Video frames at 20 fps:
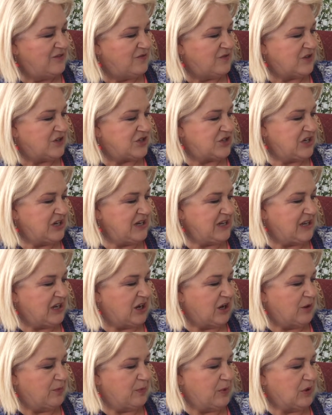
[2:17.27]
Virginia
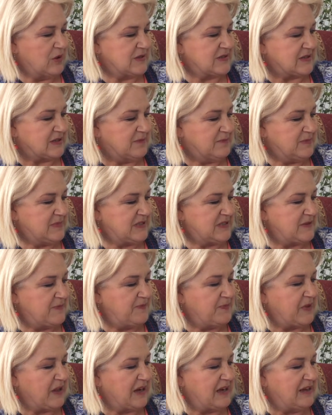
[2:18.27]
opossums
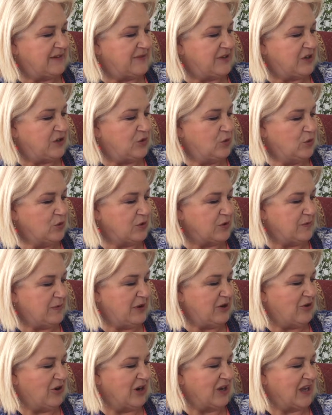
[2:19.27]
live in North
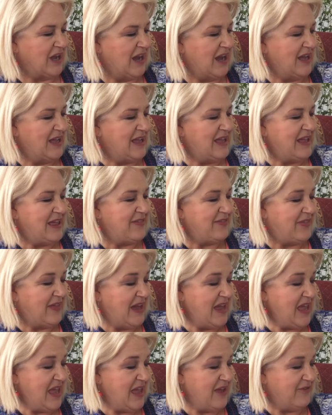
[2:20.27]
America.
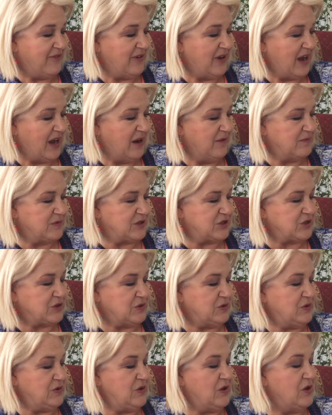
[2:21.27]
They have up
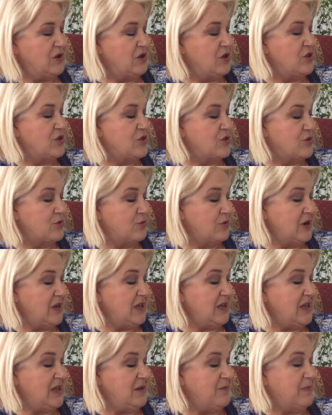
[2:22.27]
to
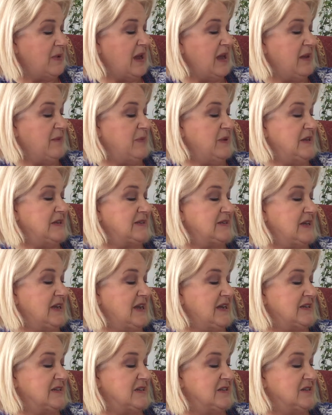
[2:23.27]
3 babies
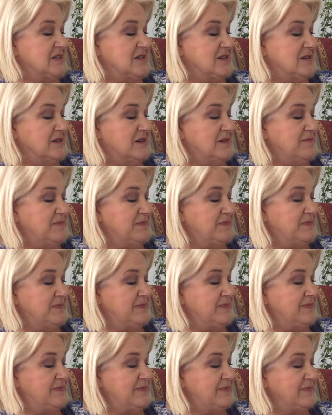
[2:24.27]
at a time.
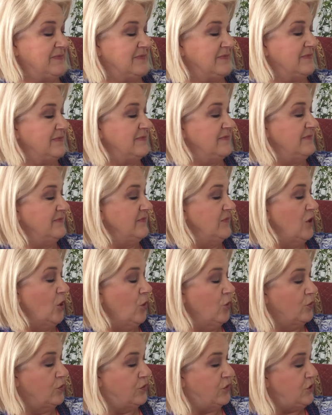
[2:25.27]

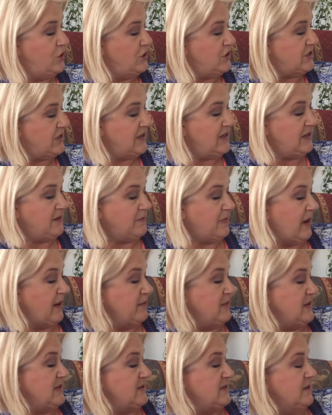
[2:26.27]
Oh, 13
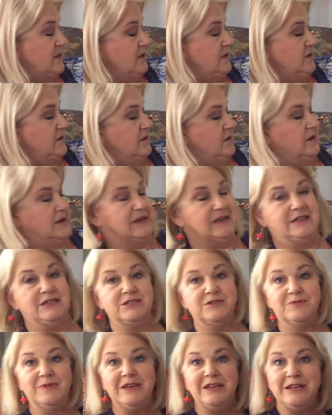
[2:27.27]
babies. I need
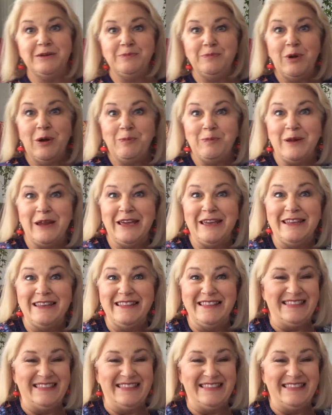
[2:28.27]
to read it properly.